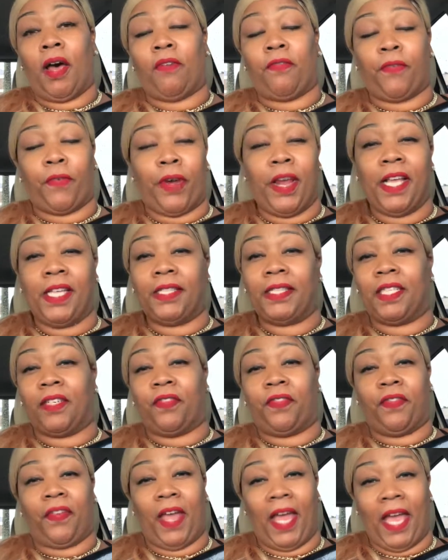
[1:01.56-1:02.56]
friends
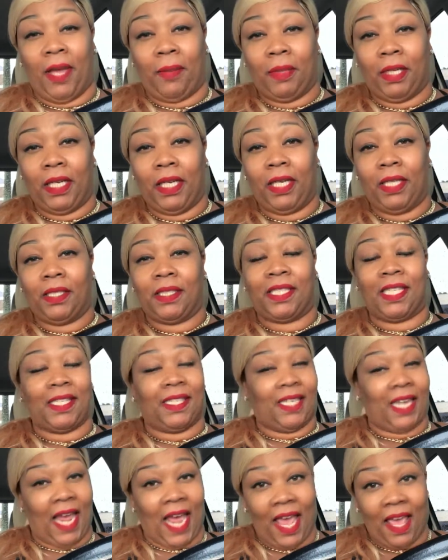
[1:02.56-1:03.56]
and family to
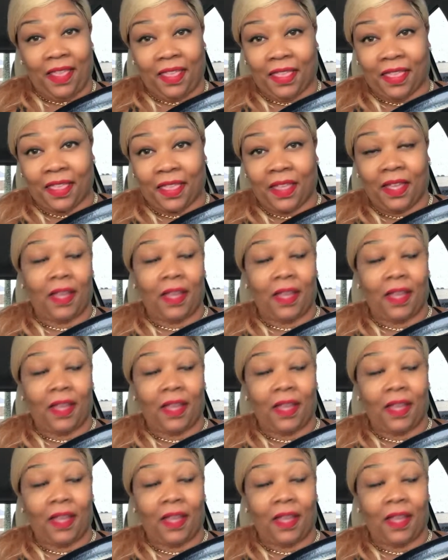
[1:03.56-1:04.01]
death.